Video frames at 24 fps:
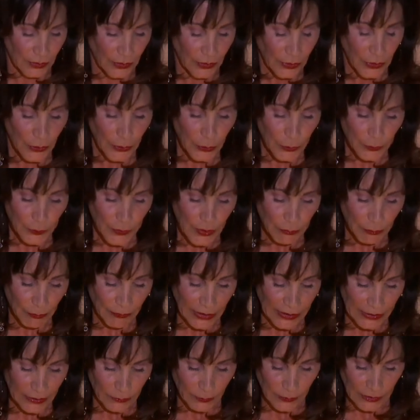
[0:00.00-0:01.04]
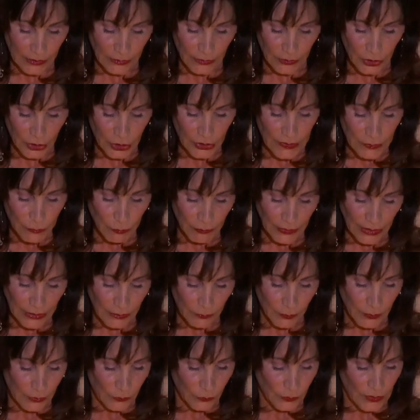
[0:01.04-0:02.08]
Hope that maybe, just
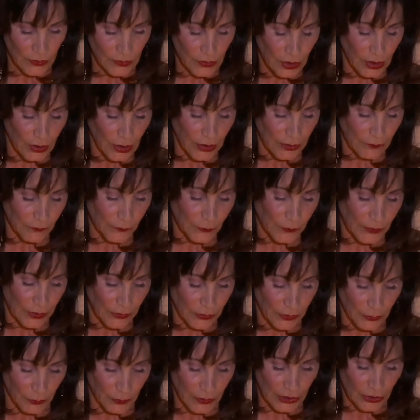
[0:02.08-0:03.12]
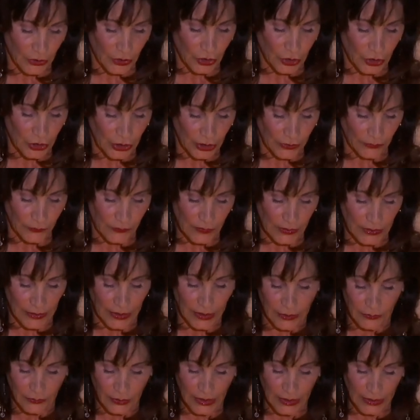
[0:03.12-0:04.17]
maybe, it was time for there to be a shift in
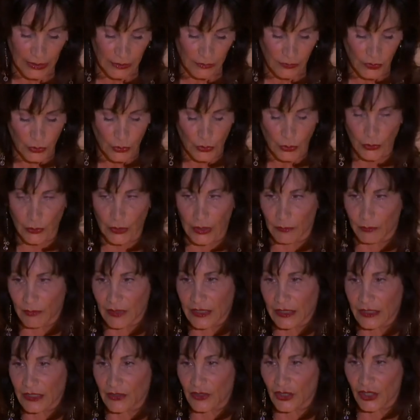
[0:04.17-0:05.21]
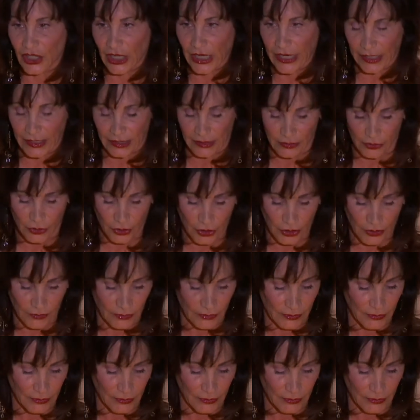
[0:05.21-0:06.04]
how cancer treatment can change.